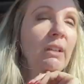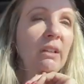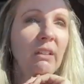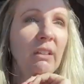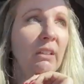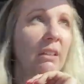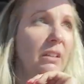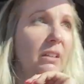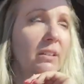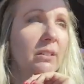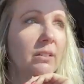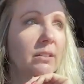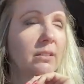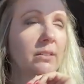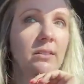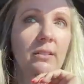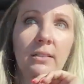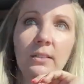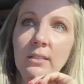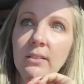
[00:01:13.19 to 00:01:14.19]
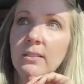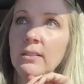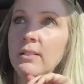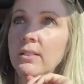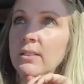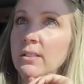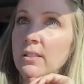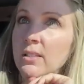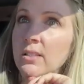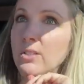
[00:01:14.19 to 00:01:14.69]
Ugh,
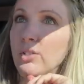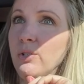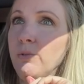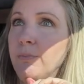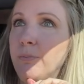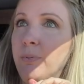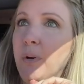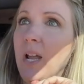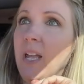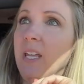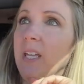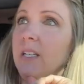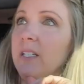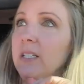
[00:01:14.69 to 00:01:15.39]
it's too bright.